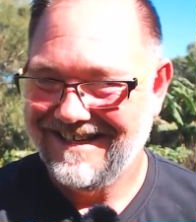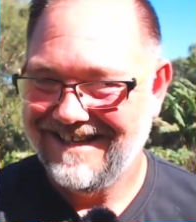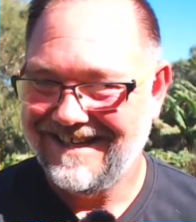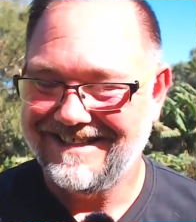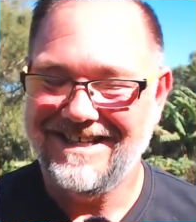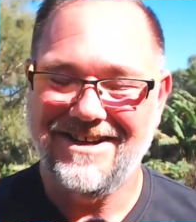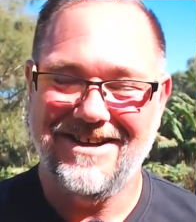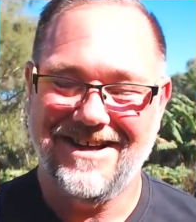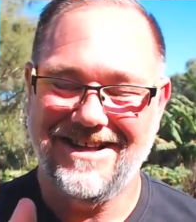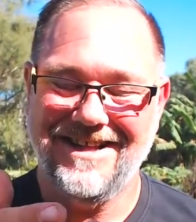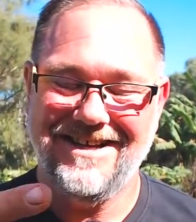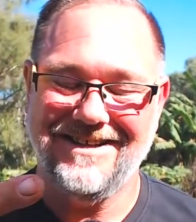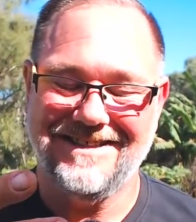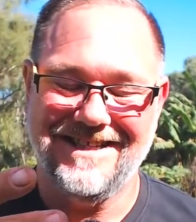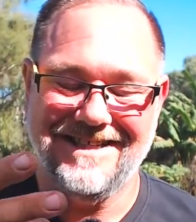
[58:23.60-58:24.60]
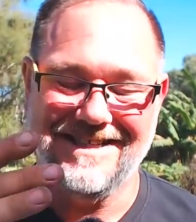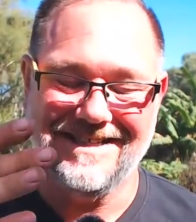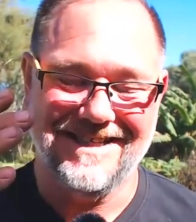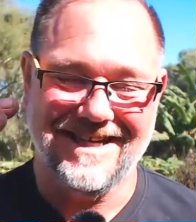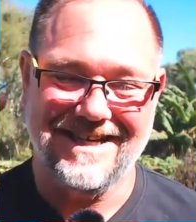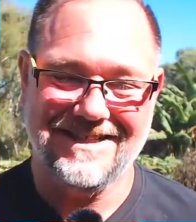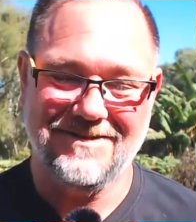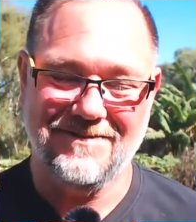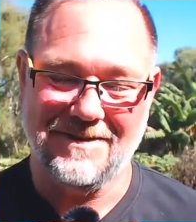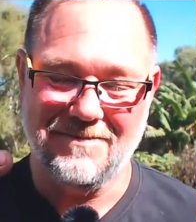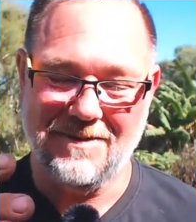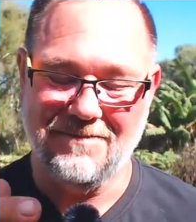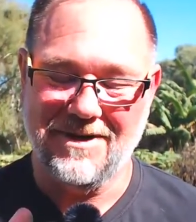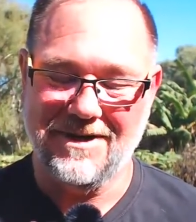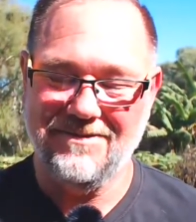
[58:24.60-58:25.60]
I think I said this last week.
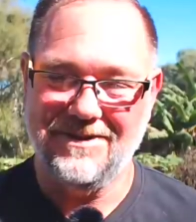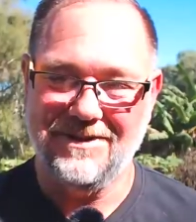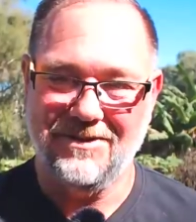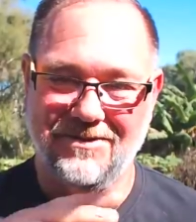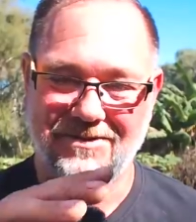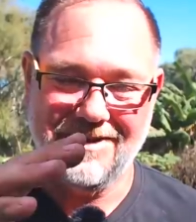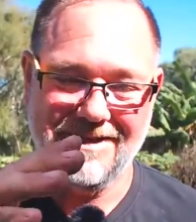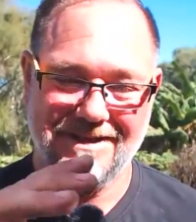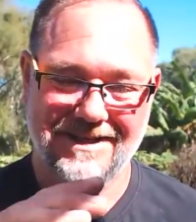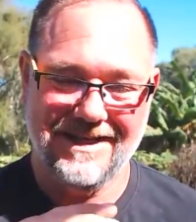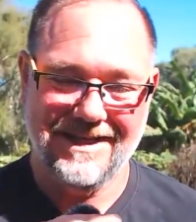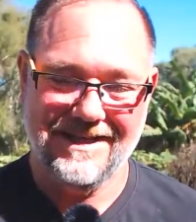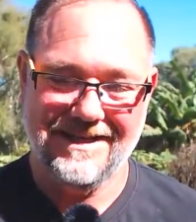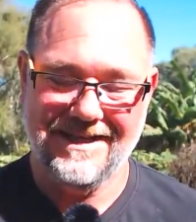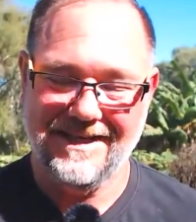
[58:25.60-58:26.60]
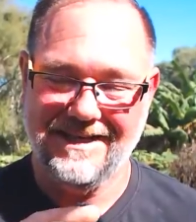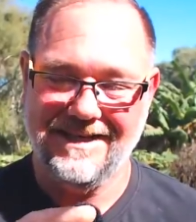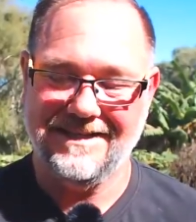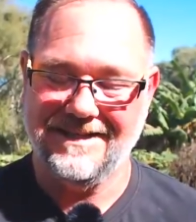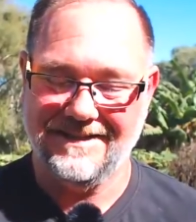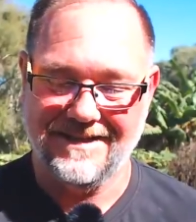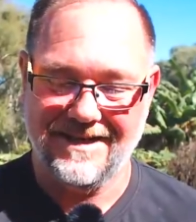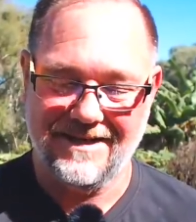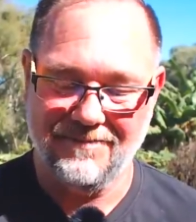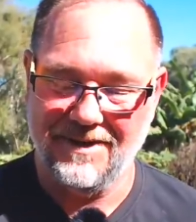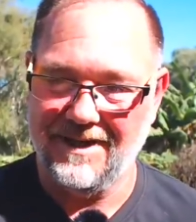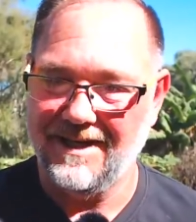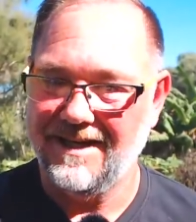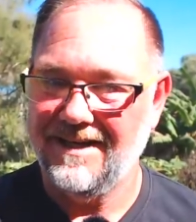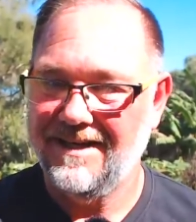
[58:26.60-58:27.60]
My brother-in-law, he does his own
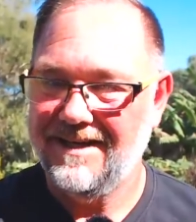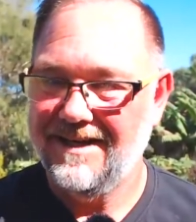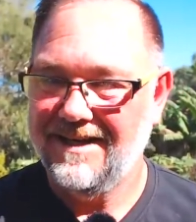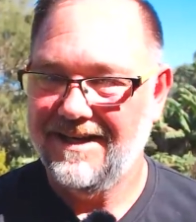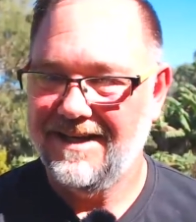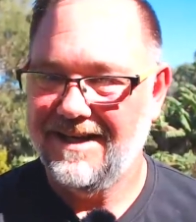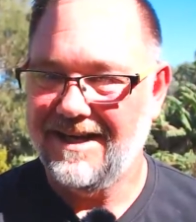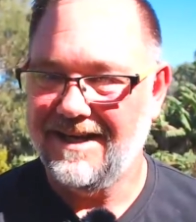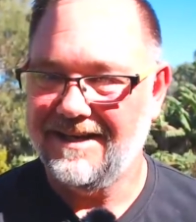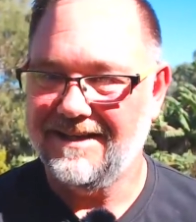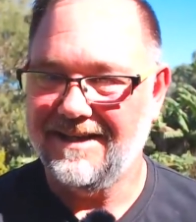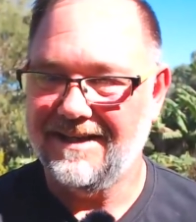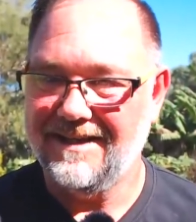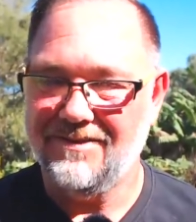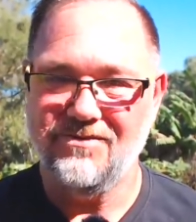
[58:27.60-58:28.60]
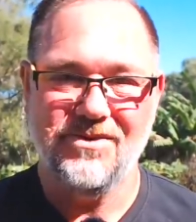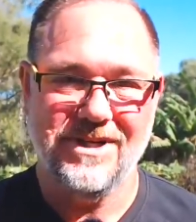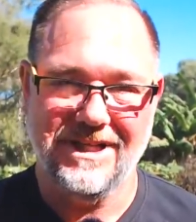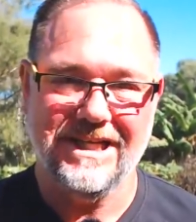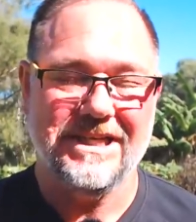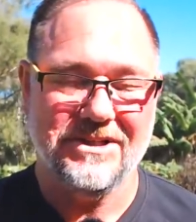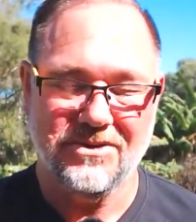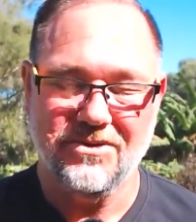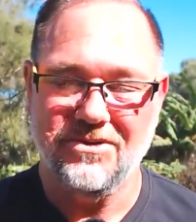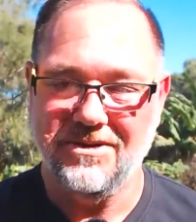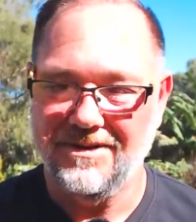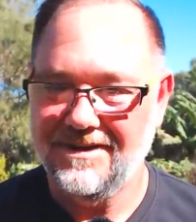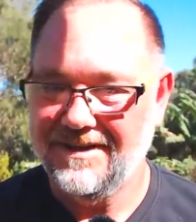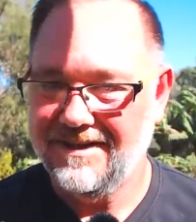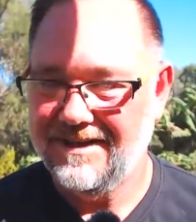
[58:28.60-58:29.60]
beer, and it really is
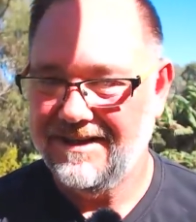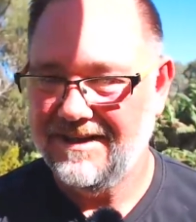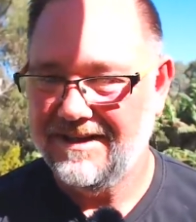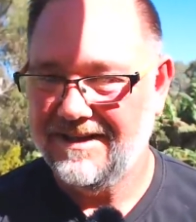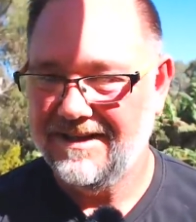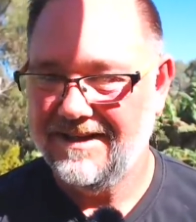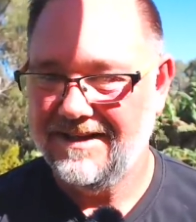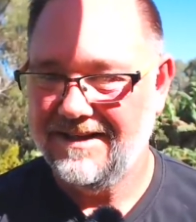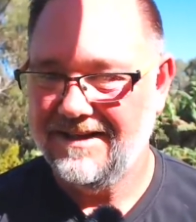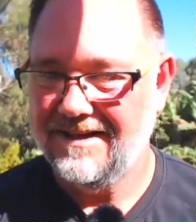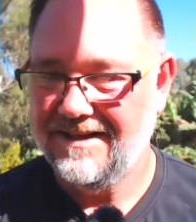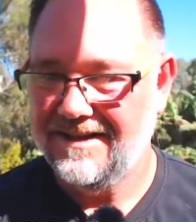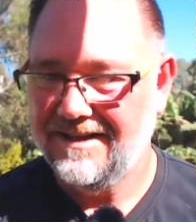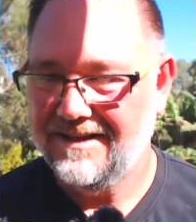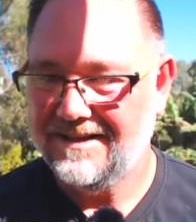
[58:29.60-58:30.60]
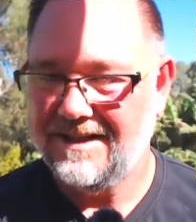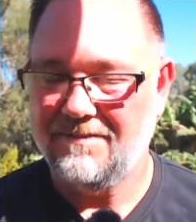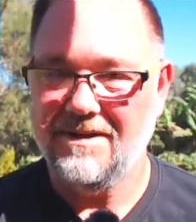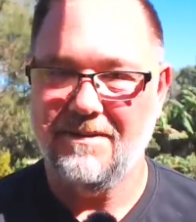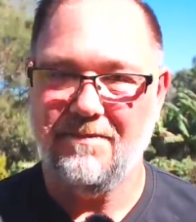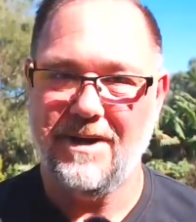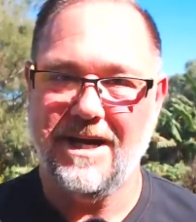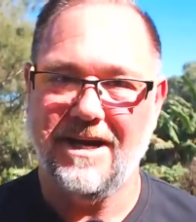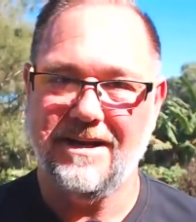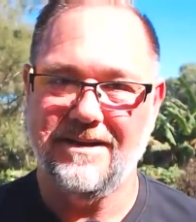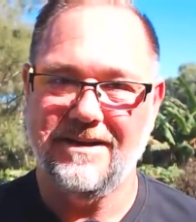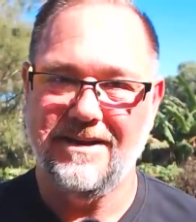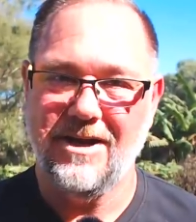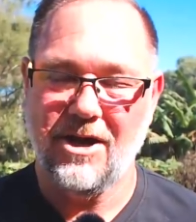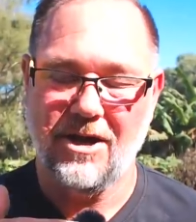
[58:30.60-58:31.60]
good. Something about
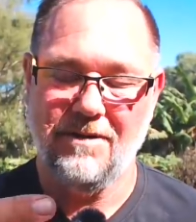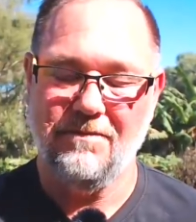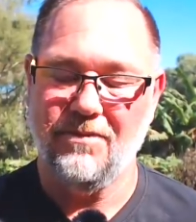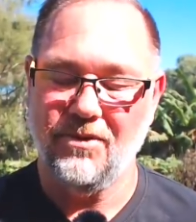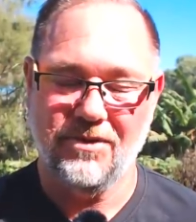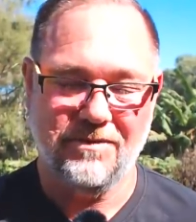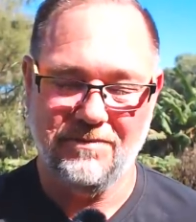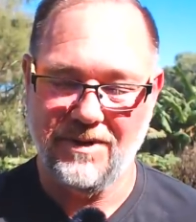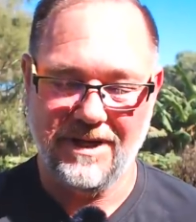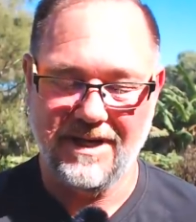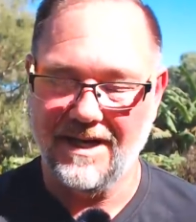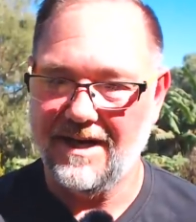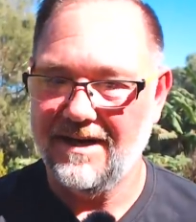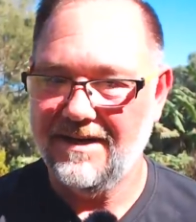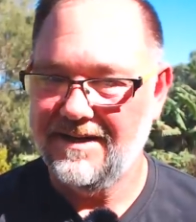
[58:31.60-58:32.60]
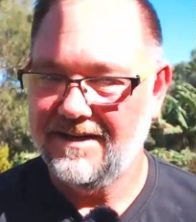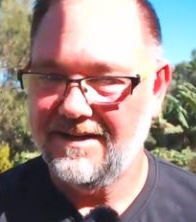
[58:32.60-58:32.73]
homebrewed beer.